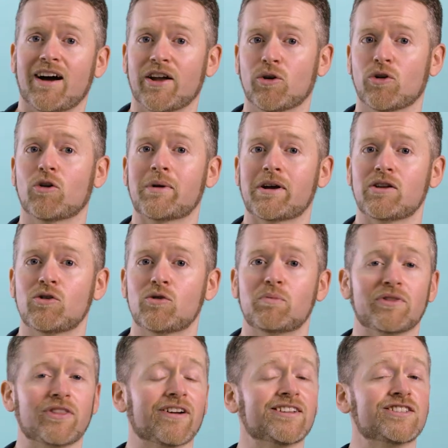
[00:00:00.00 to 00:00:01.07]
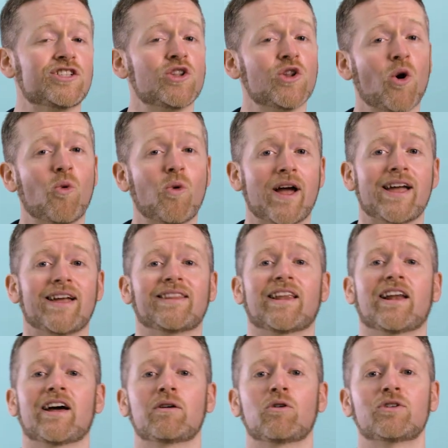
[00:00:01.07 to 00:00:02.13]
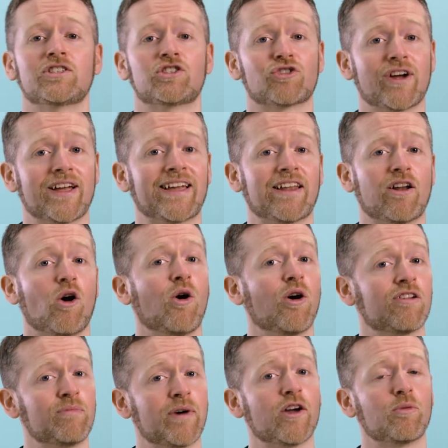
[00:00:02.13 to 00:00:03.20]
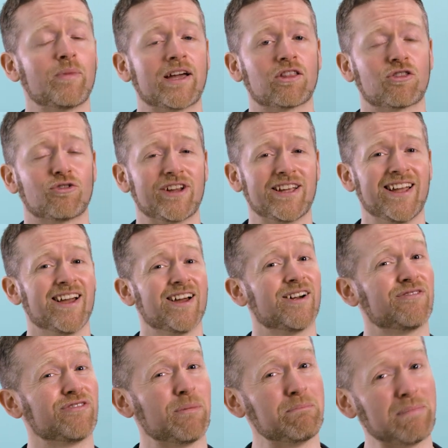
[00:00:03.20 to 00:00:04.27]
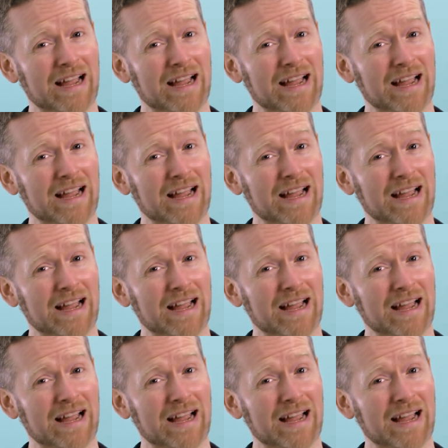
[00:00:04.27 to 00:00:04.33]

I don't know about you, but there is no way that I'm going to try and get all of my omega-3 from